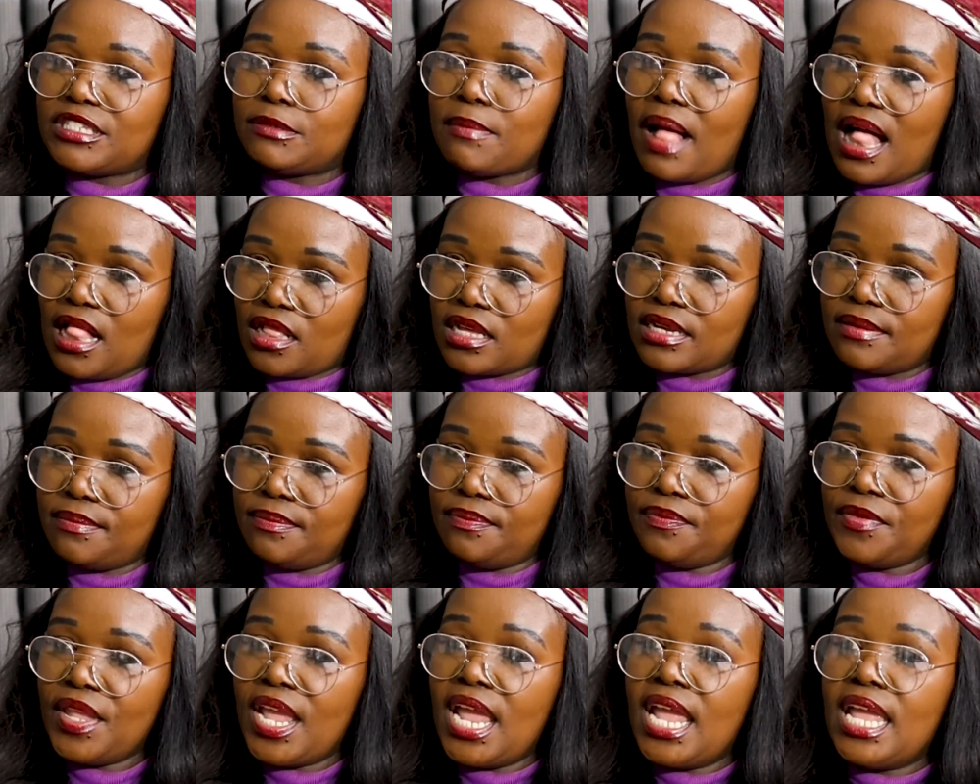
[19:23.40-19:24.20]
is Malcolm.
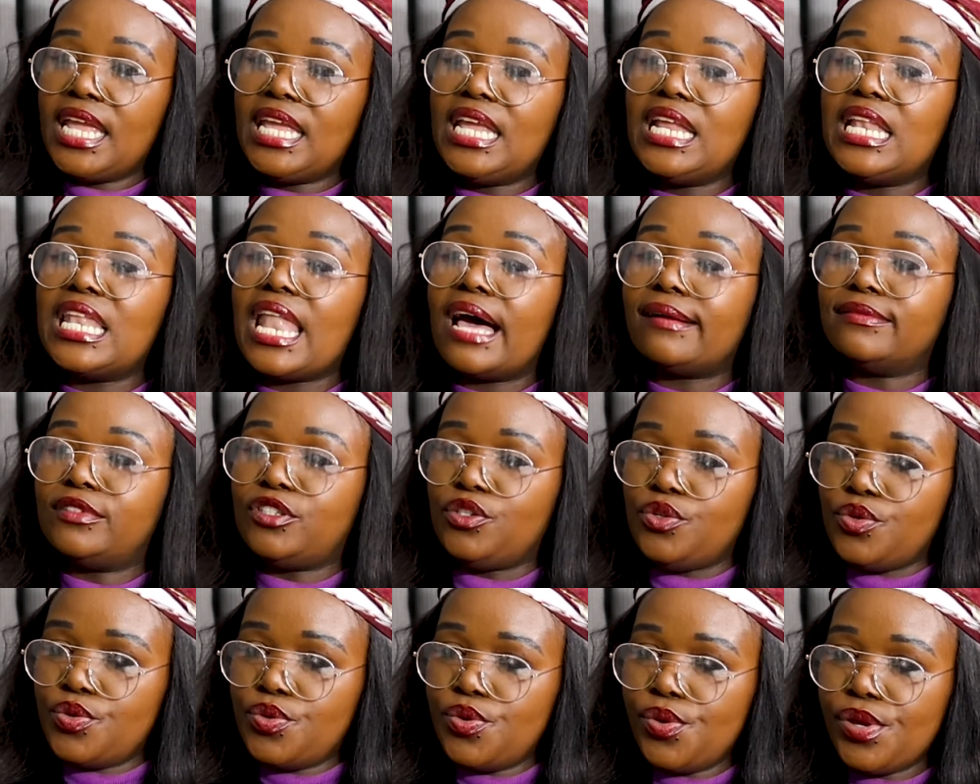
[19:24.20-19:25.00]
He loves
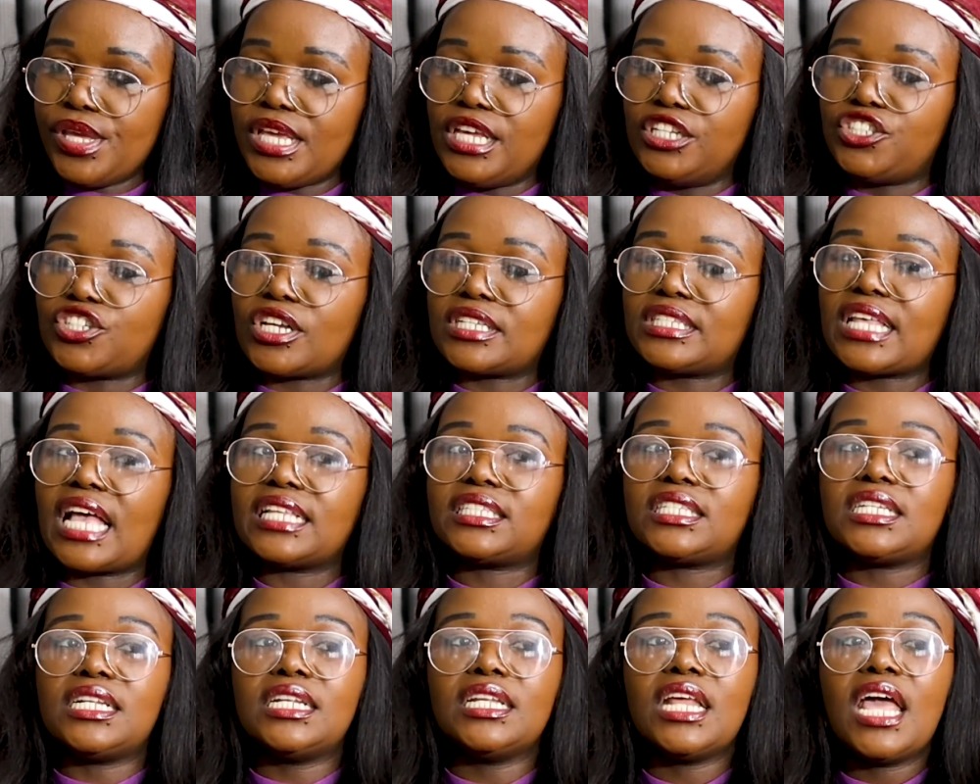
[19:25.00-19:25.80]
you. He just
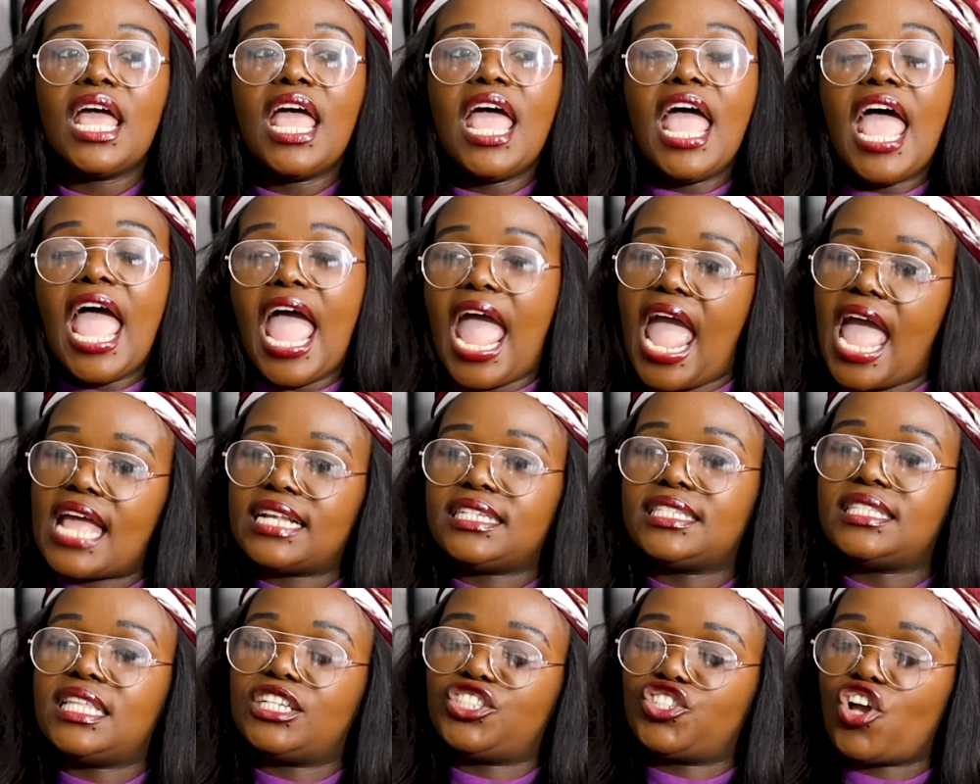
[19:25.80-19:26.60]
hasn't
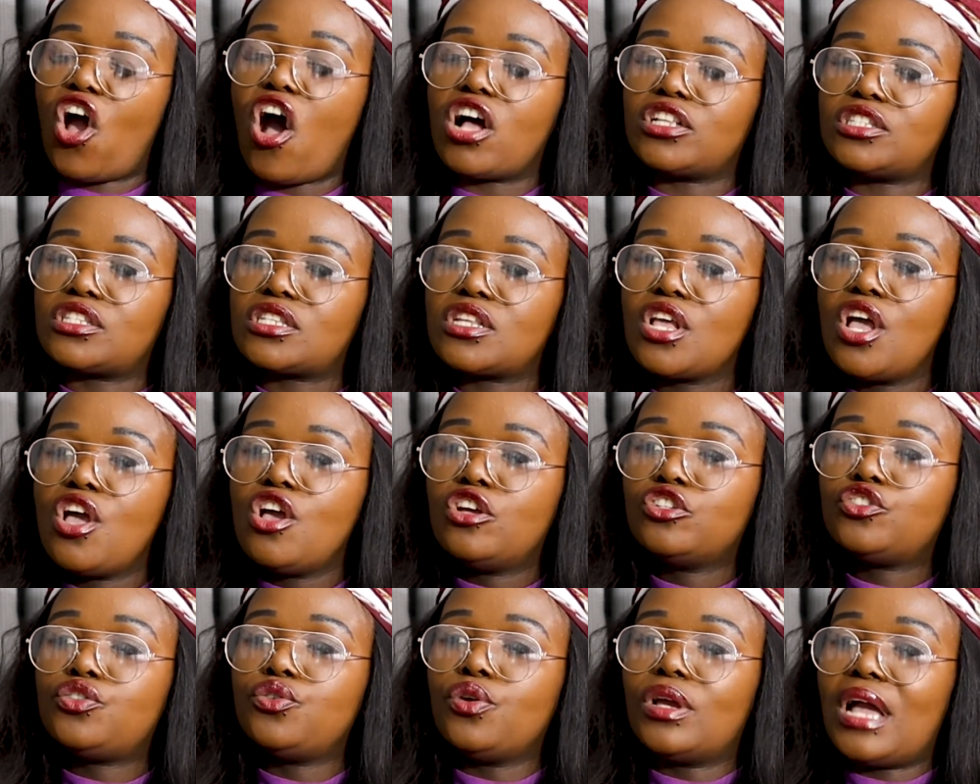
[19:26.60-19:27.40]
had the chance
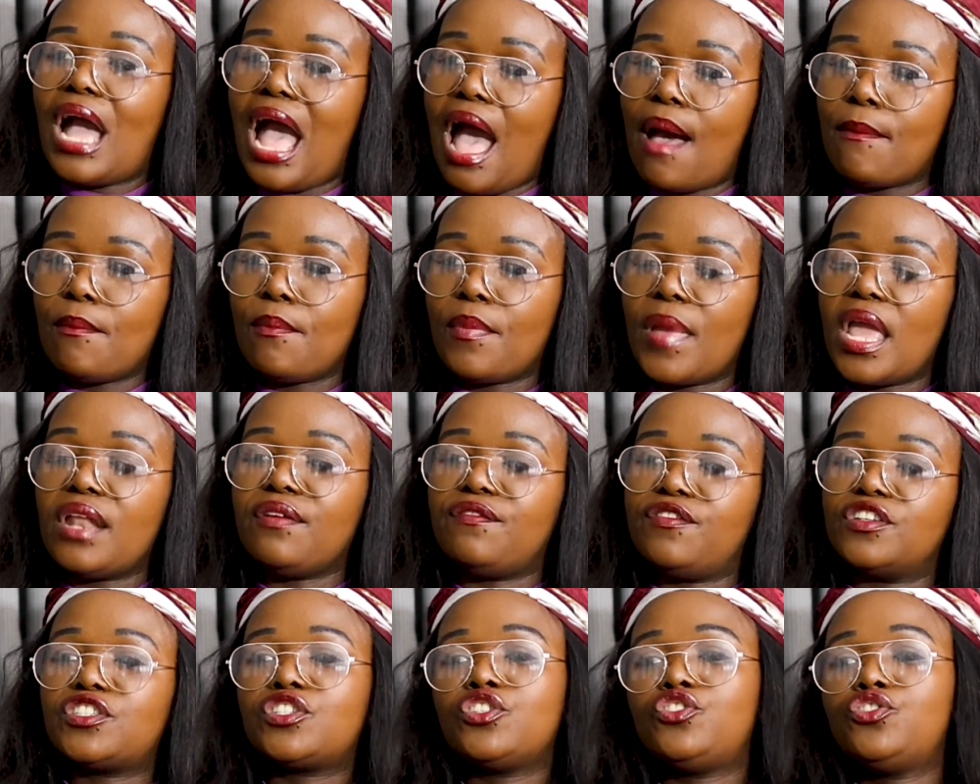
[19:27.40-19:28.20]
to come and
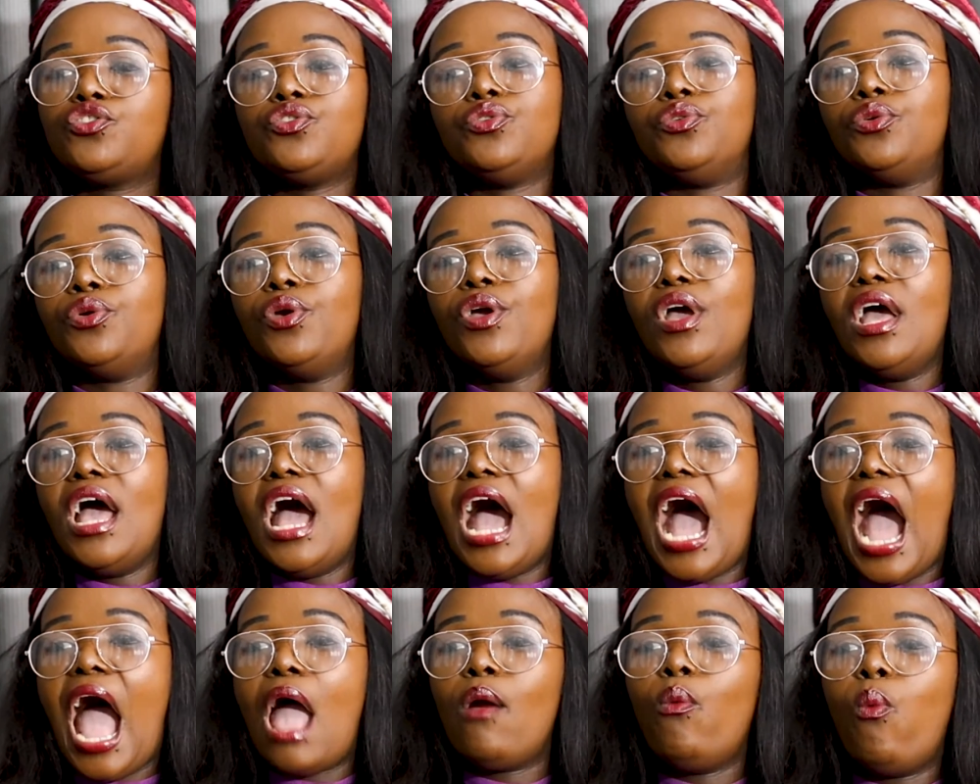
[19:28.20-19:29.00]
visit you.
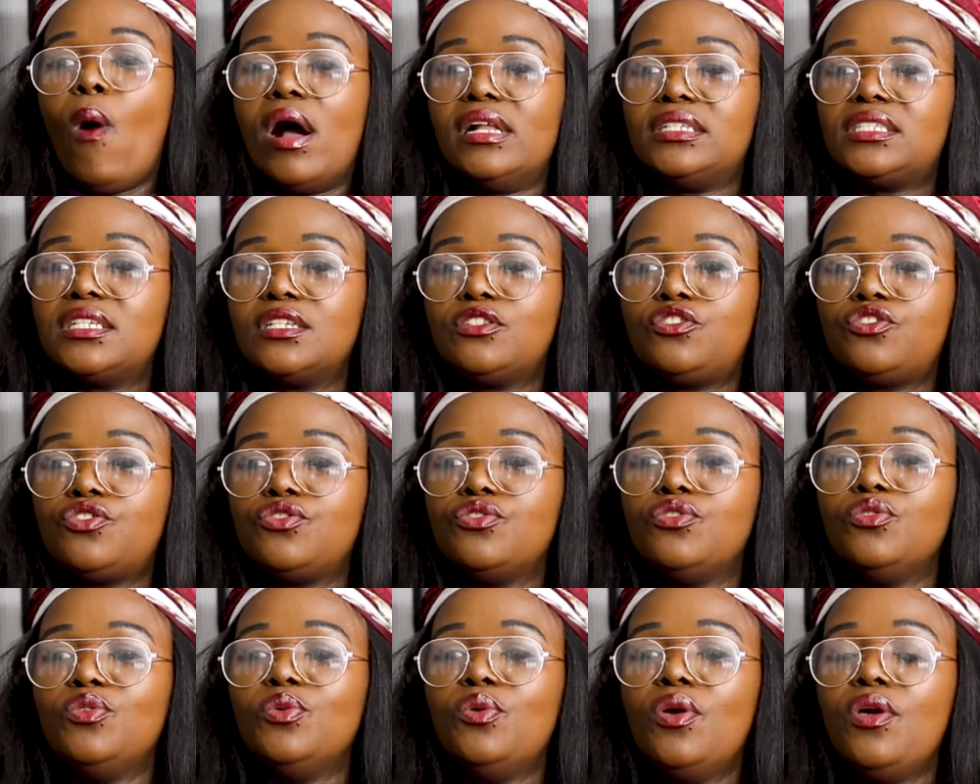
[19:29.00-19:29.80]
I wanted
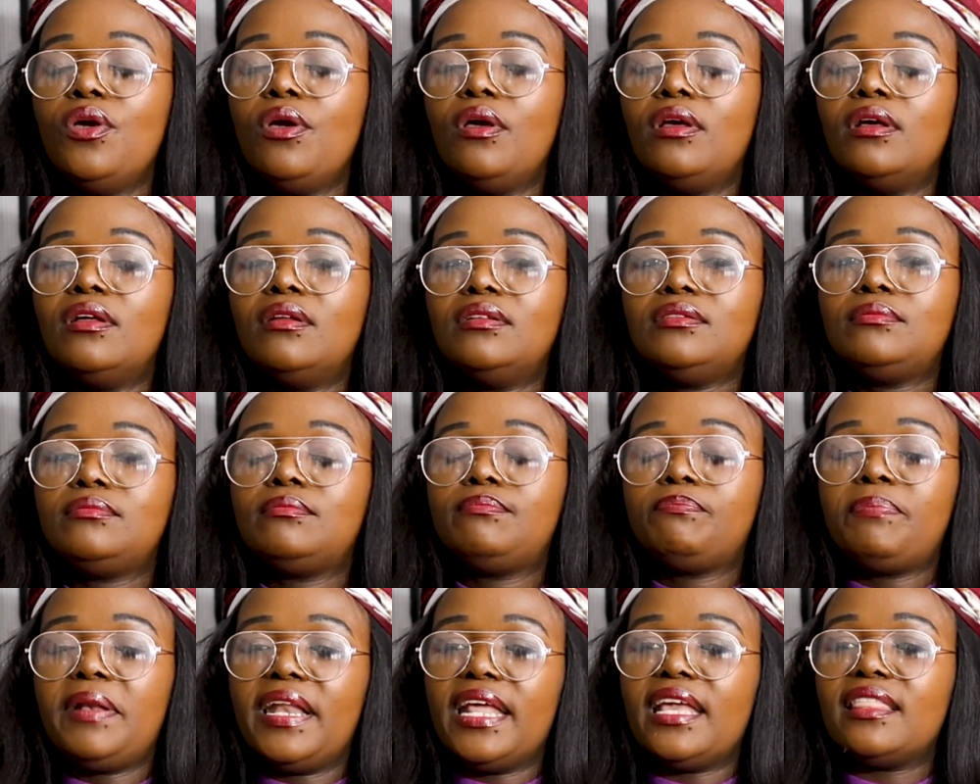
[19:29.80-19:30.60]
to
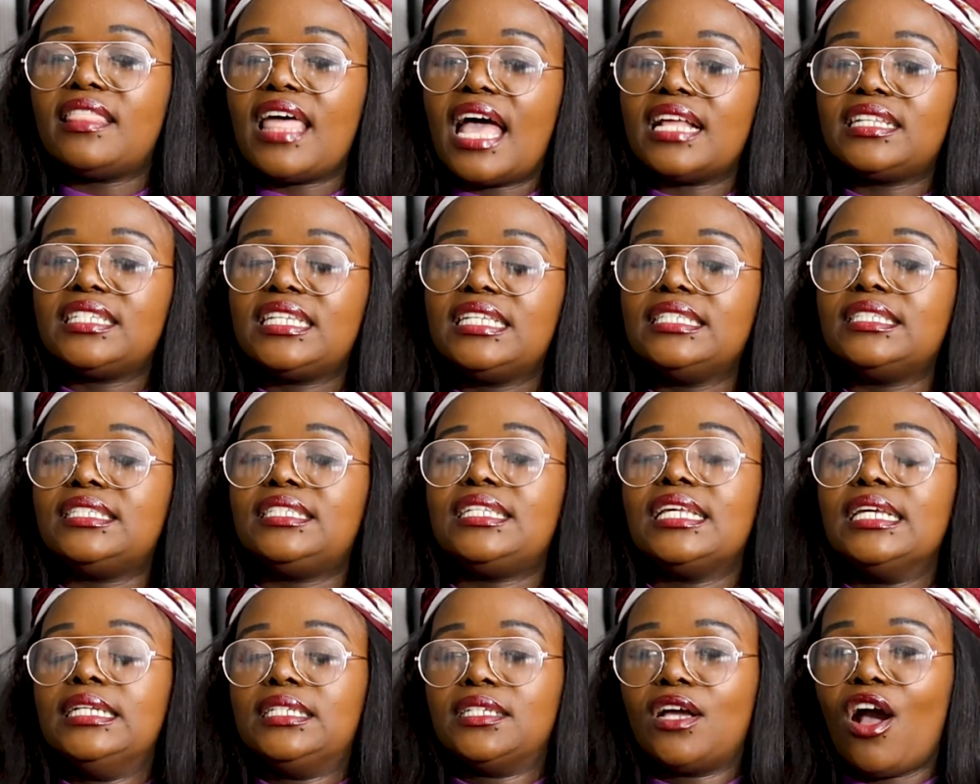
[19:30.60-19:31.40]
play that his
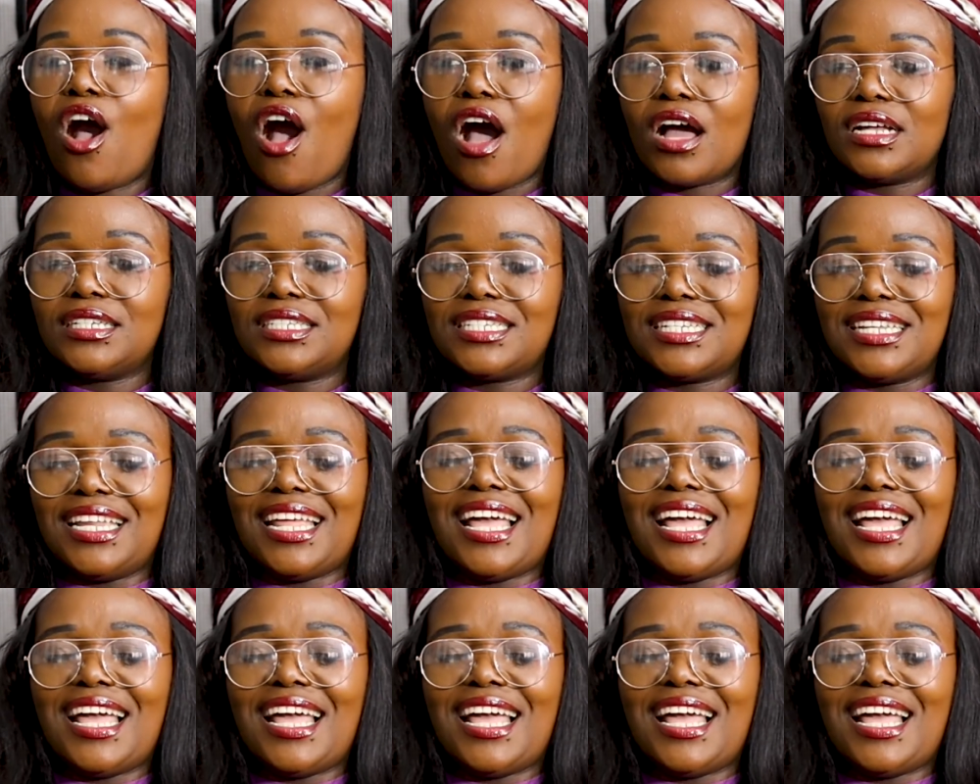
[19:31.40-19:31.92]
dead card.